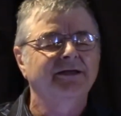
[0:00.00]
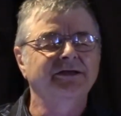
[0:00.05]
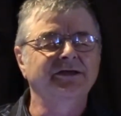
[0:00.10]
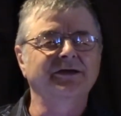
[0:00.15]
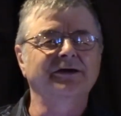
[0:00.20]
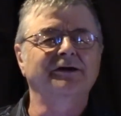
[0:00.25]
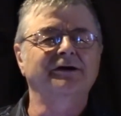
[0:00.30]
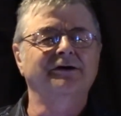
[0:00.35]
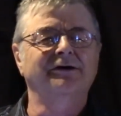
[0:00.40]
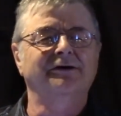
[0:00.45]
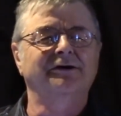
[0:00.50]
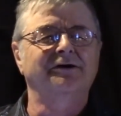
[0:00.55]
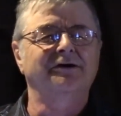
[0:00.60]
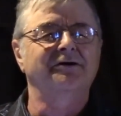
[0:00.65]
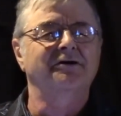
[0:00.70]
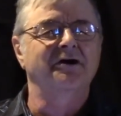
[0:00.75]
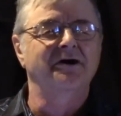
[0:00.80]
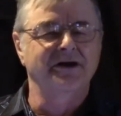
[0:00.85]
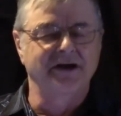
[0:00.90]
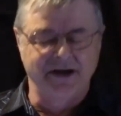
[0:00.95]

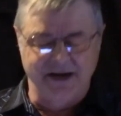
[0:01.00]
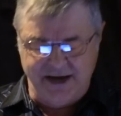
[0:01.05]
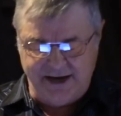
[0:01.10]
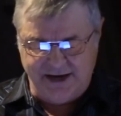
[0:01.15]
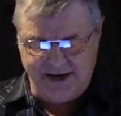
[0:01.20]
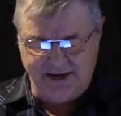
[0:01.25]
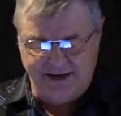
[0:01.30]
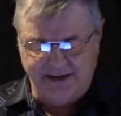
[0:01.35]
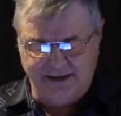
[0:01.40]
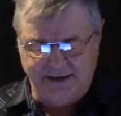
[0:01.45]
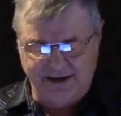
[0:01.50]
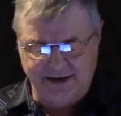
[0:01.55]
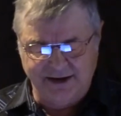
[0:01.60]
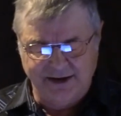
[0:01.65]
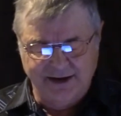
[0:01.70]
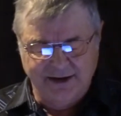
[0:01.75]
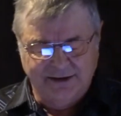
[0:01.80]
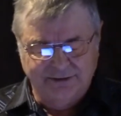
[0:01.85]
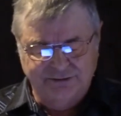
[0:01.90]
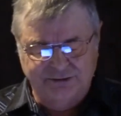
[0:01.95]
You need
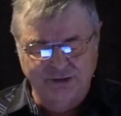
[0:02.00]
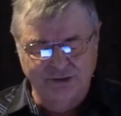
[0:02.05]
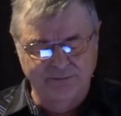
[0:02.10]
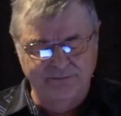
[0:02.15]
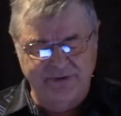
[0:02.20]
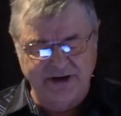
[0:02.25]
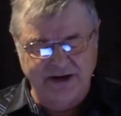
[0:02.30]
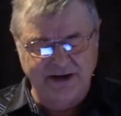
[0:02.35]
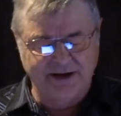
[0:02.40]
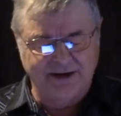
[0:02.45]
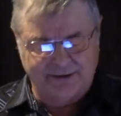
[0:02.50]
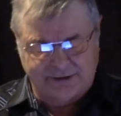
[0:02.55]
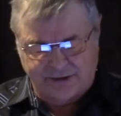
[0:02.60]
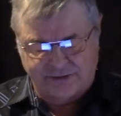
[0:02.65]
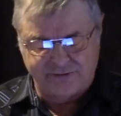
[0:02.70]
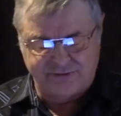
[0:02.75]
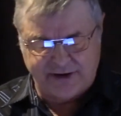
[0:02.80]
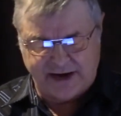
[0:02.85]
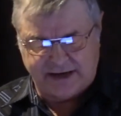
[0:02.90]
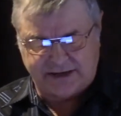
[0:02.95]
to be
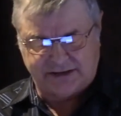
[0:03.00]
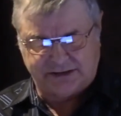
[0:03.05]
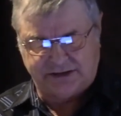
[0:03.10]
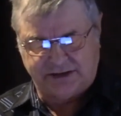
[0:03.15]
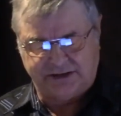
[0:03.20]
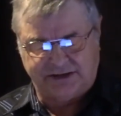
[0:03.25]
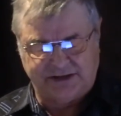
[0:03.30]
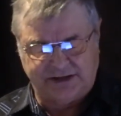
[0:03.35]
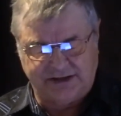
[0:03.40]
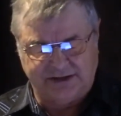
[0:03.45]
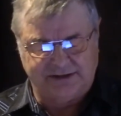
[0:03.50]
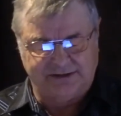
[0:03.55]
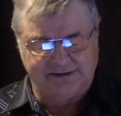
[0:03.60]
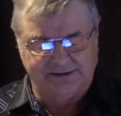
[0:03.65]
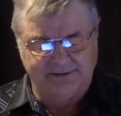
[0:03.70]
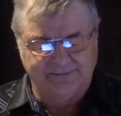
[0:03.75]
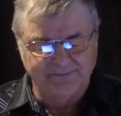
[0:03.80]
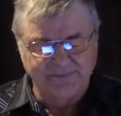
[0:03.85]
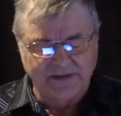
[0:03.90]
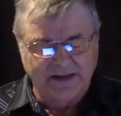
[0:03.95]
corrected
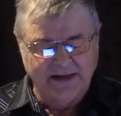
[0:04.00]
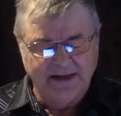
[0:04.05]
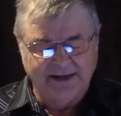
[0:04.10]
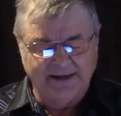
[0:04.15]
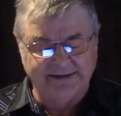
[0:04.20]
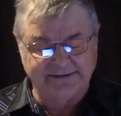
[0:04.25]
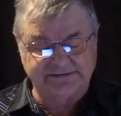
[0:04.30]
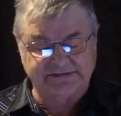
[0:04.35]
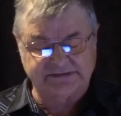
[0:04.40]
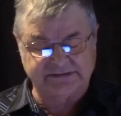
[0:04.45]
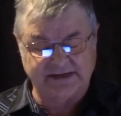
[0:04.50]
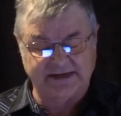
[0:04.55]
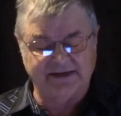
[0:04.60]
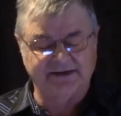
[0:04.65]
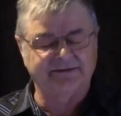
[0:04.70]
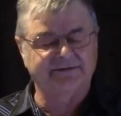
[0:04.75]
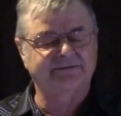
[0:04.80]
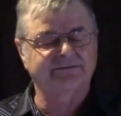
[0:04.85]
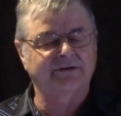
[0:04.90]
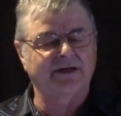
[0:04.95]
here. It
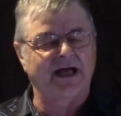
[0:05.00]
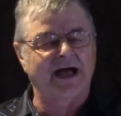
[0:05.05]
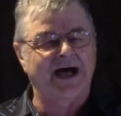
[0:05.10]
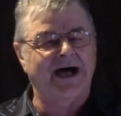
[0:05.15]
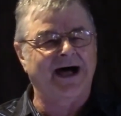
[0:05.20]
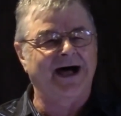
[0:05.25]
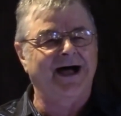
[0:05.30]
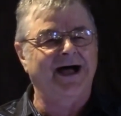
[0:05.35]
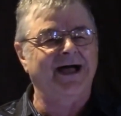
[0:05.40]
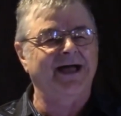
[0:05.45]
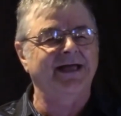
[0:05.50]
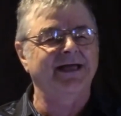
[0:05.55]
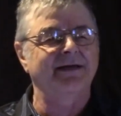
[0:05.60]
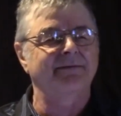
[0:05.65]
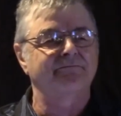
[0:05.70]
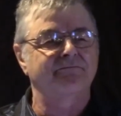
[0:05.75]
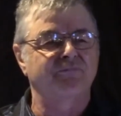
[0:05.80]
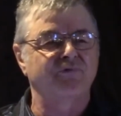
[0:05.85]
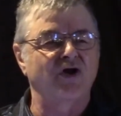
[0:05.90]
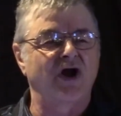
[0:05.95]
says, "I
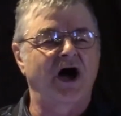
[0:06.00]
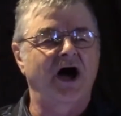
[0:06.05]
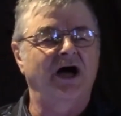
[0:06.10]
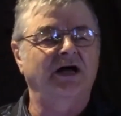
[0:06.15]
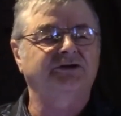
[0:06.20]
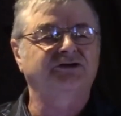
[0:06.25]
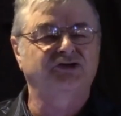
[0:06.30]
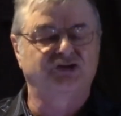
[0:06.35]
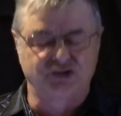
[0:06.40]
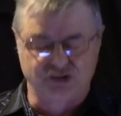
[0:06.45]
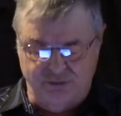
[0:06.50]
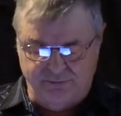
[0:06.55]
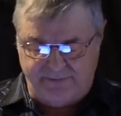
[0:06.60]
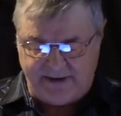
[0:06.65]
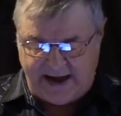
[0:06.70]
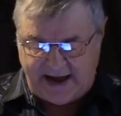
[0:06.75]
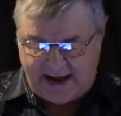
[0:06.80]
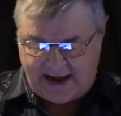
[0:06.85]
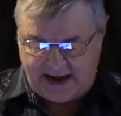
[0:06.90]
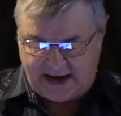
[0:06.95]
brought you
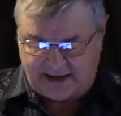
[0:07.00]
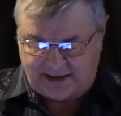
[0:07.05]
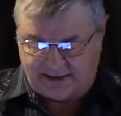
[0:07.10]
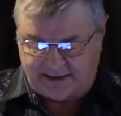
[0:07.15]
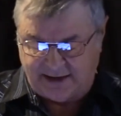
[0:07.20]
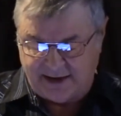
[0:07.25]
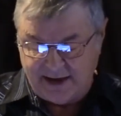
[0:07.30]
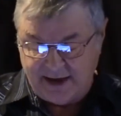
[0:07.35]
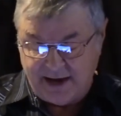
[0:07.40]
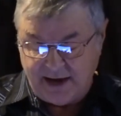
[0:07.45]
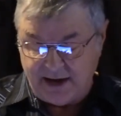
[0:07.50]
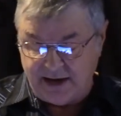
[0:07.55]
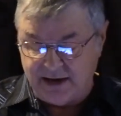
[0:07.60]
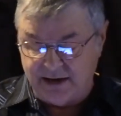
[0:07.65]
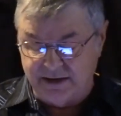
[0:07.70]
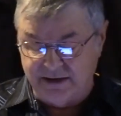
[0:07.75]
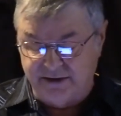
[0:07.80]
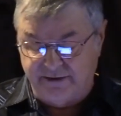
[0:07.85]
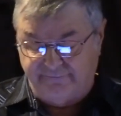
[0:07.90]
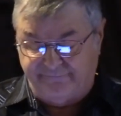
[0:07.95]
back
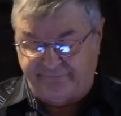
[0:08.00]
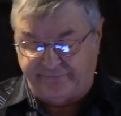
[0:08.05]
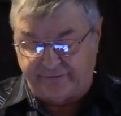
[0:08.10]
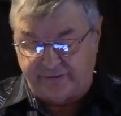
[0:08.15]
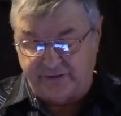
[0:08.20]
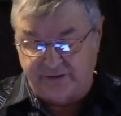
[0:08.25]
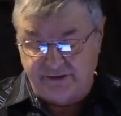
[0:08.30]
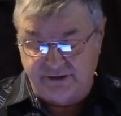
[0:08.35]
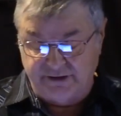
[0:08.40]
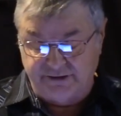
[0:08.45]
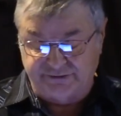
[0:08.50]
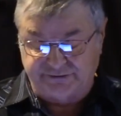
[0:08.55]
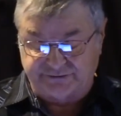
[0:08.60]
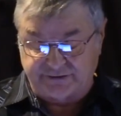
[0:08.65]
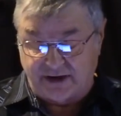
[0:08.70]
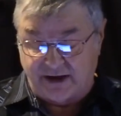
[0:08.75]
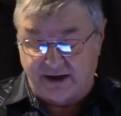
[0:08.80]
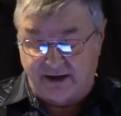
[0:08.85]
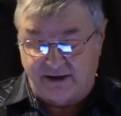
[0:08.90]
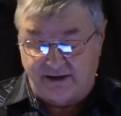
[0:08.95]
in the
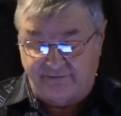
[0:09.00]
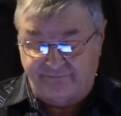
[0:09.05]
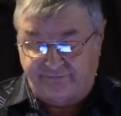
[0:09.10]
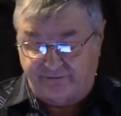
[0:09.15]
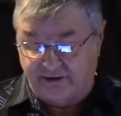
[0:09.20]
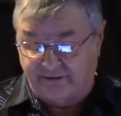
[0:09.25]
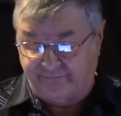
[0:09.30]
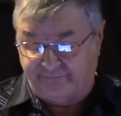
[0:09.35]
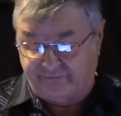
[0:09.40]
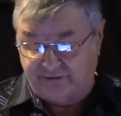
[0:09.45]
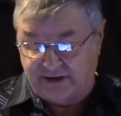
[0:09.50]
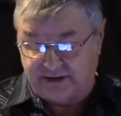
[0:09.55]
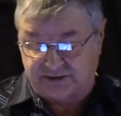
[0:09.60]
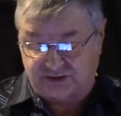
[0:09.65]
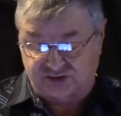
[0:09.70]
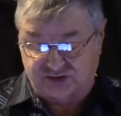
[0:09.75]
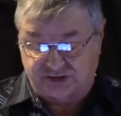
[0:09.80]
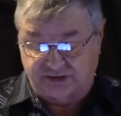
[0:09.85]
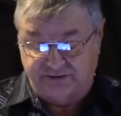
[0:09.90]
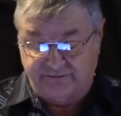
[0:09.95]
furnace of
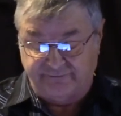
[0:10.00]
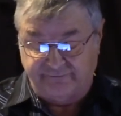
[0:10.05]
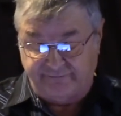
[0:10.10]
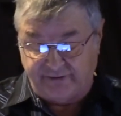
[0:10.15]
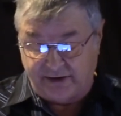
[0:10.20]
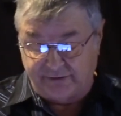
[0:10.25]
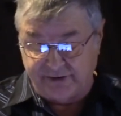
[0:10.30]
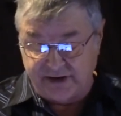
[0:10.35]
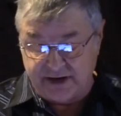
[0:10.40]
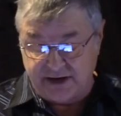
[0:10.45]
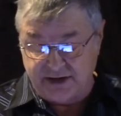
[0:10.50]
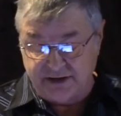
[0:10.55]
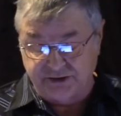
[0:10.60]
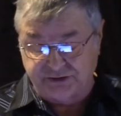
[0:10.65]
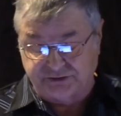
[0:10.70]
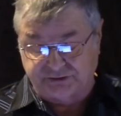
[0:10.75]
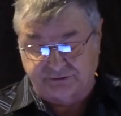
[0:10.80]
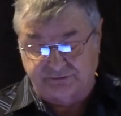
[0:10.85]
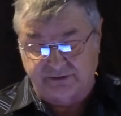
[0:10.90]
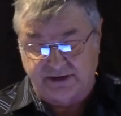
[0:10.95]
affliction." Very
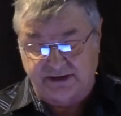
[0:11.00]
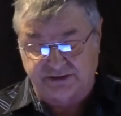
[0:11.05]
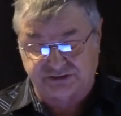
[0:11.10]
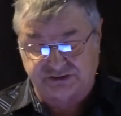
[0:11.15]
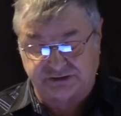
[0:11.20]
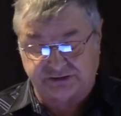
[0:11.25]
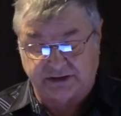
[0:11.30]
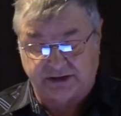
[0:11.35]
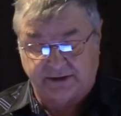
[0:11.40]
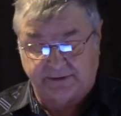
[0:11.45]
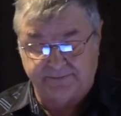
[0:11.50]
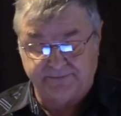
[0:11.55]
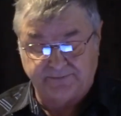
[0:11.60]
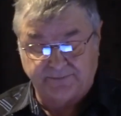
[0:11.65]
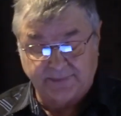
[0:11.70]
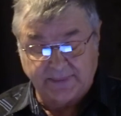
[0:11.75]
interesting.